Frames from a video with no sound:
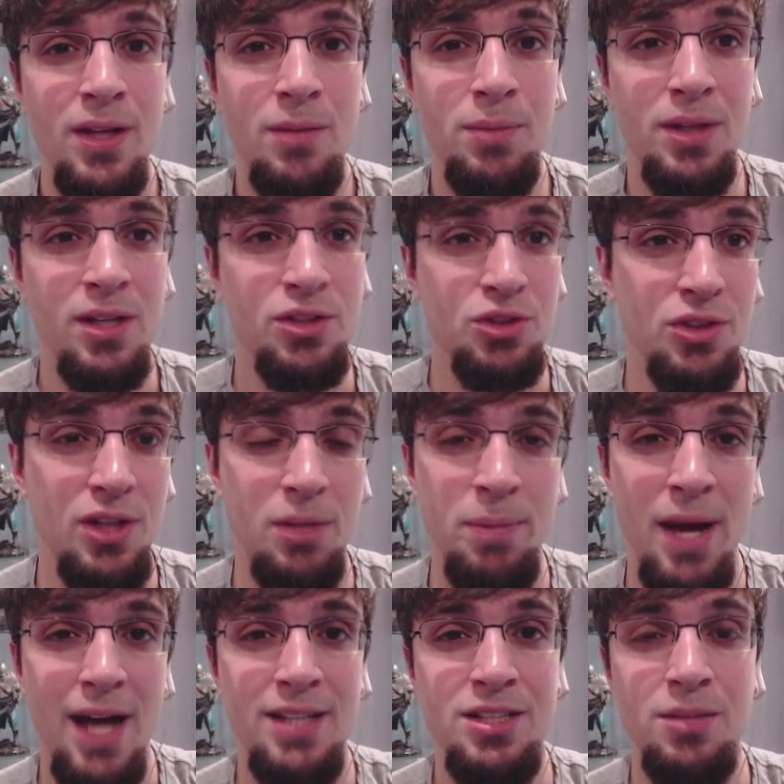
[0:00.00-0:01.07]
because you need to
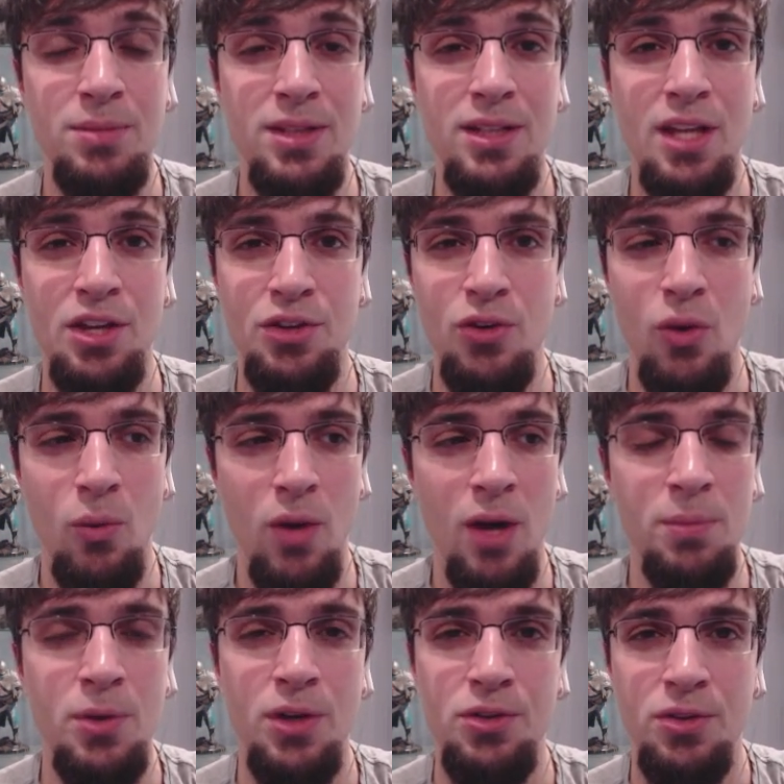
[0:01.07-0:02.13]
pass something, and you know
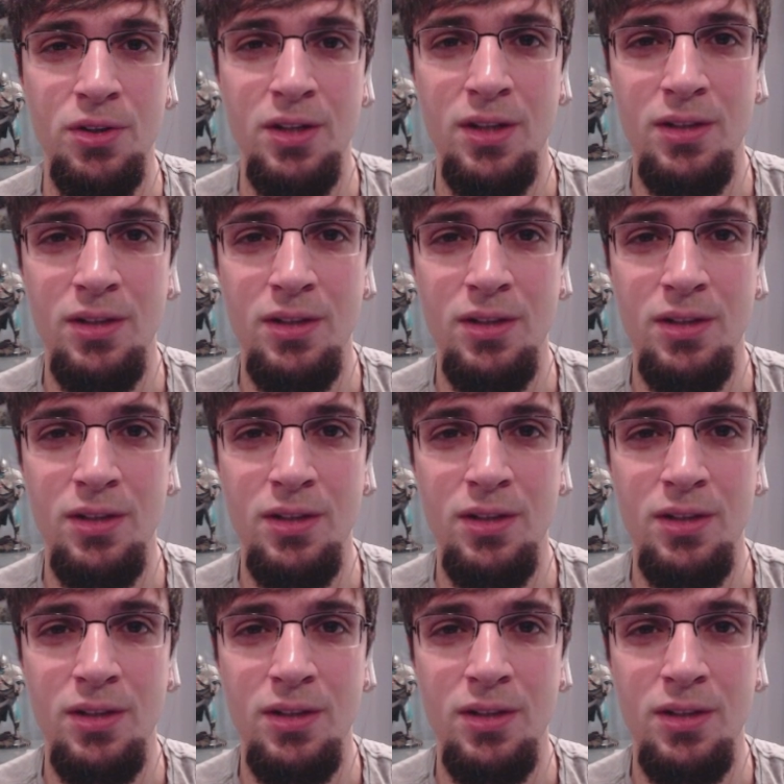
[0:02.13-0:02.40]
upgrading your,